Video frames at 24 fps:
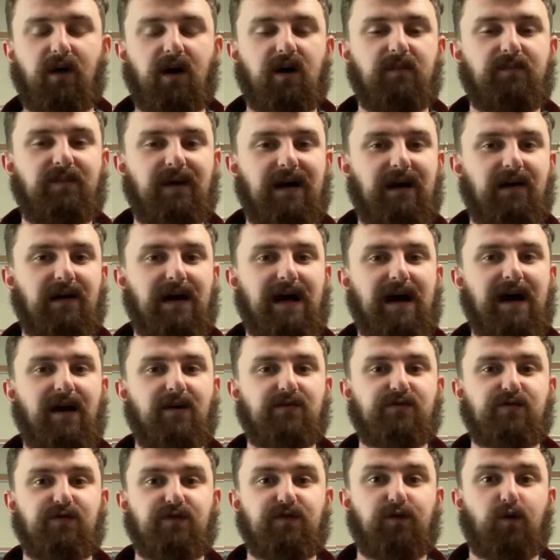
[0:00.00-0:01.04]
about how
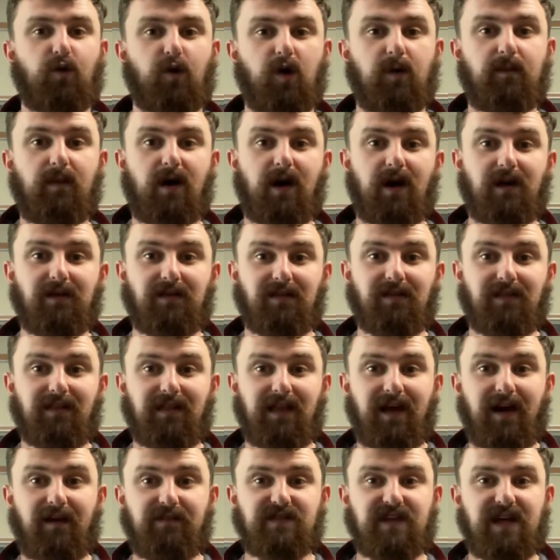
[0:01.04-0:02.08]
to form our
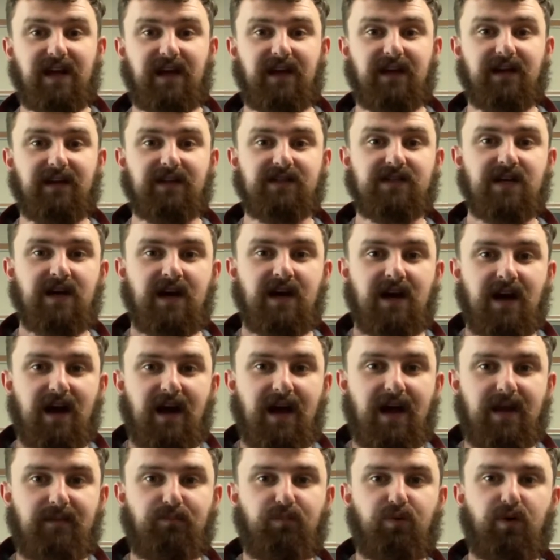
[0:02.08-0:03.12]
left hand
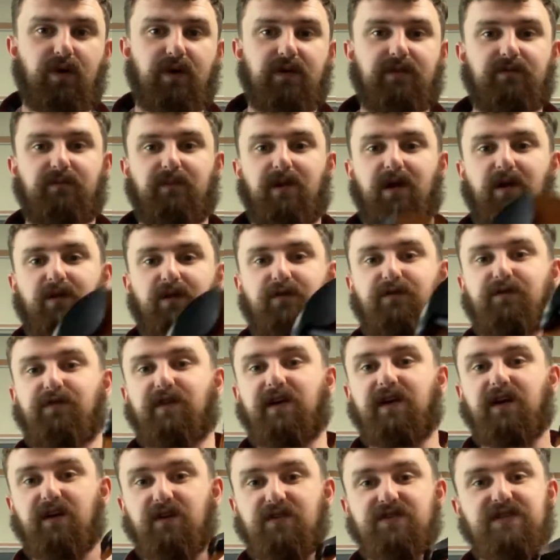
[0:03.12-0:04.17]
and put our
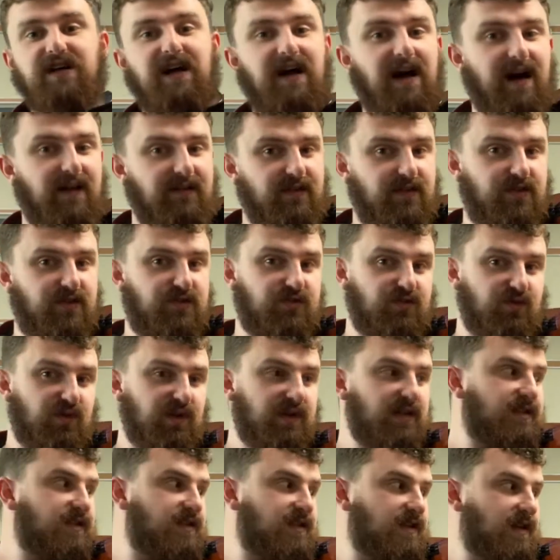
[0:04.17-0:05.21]
fingers on the
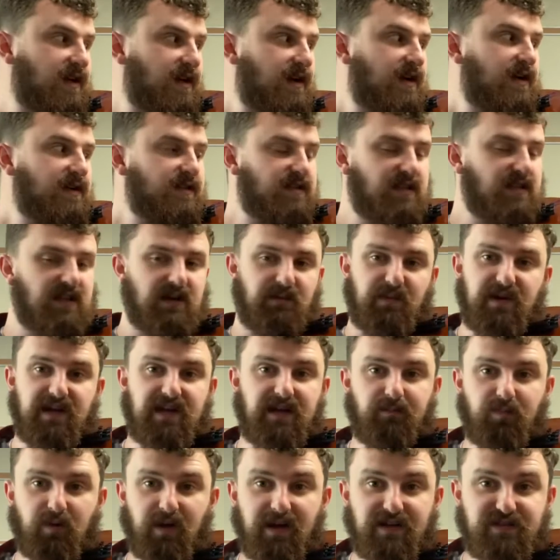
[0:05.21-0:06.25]
strings so that we
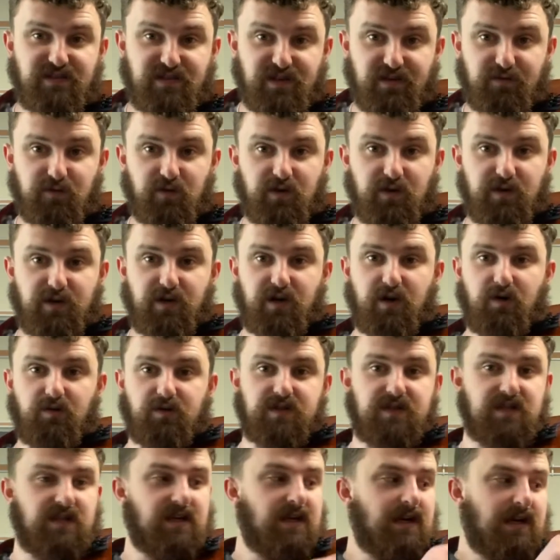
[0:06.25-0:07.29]
can play different
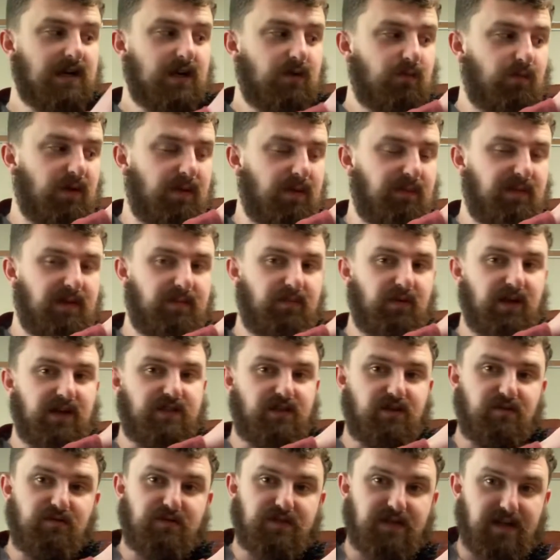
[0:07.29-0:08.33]
notes when we play
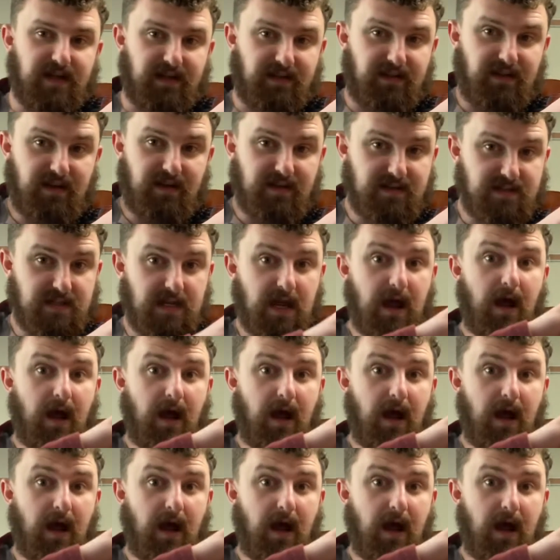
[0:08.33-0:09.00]
tunes like this.